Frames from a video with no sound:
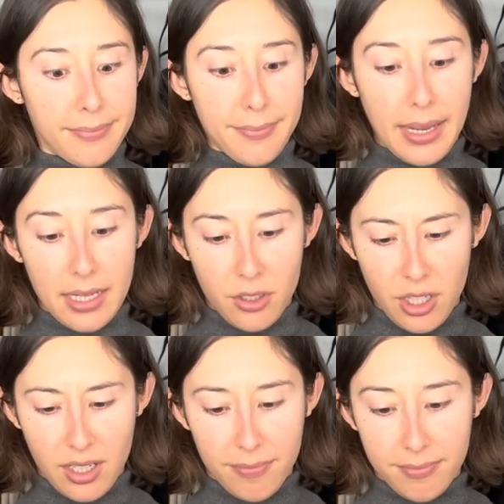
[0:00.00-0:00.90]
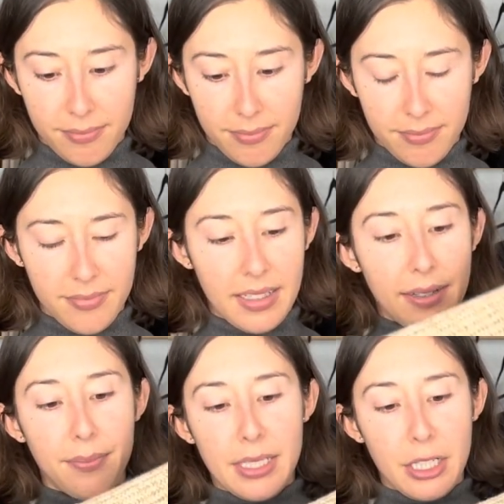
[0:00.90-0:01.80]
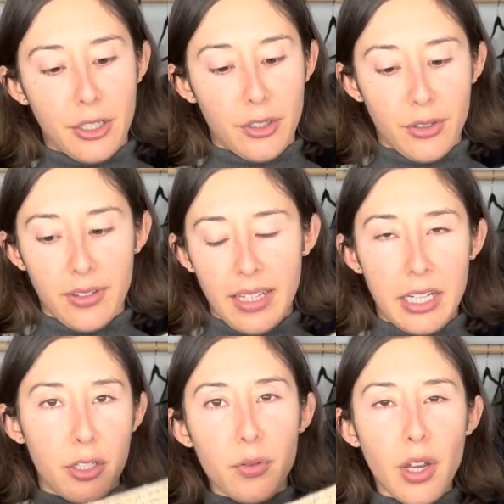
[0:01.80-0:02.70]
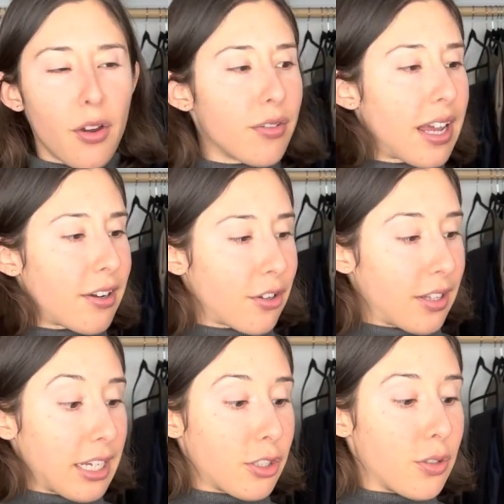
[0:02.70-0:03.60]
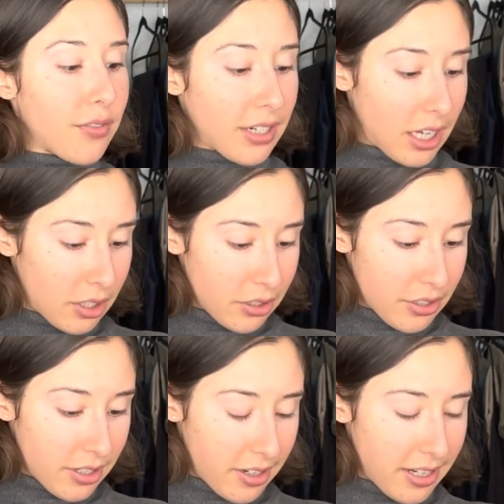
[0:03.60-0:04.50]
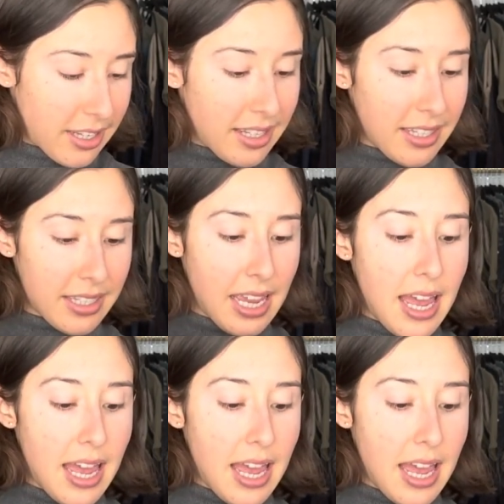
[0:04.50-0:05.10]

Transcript: beigey material, like two-toned, I don't know, like two different colors are in this.